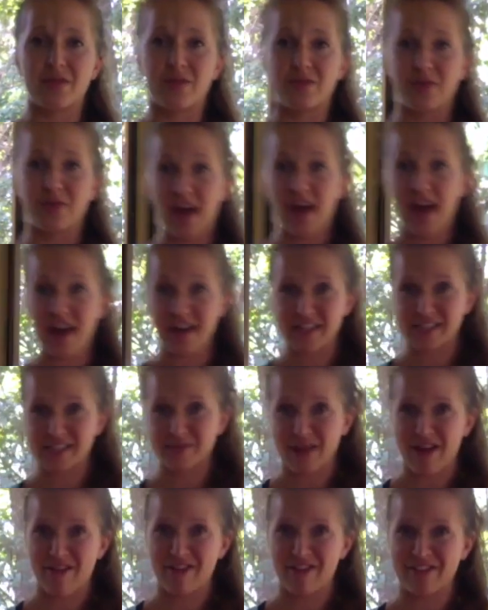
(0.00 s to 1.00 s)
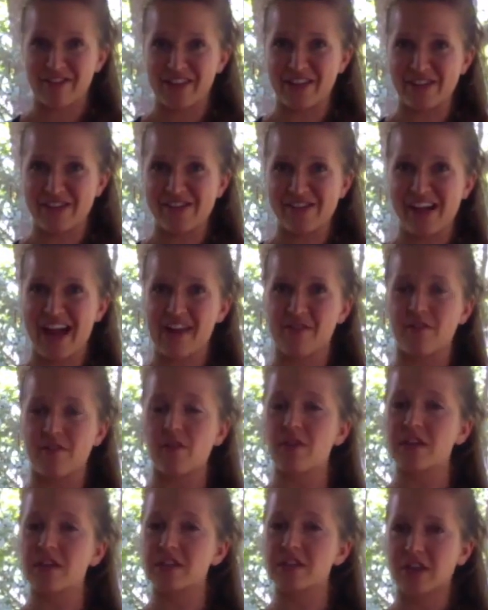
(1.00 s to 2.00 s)
that is my review. I've
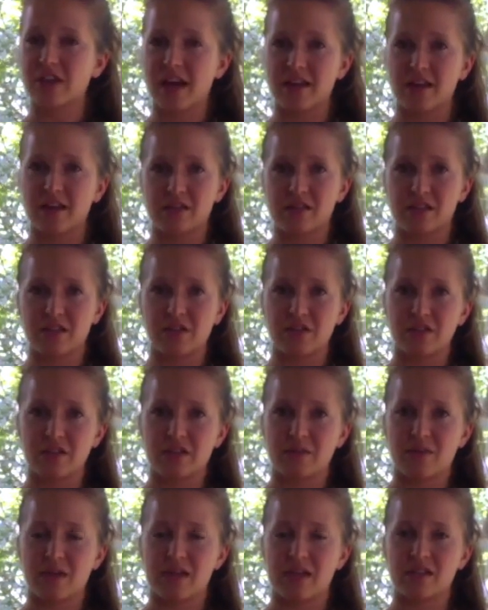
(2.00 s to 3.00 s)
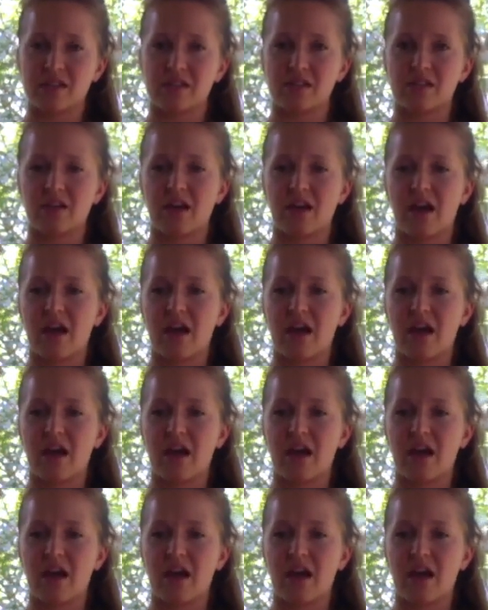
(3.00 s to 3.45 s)
only tried those two splints,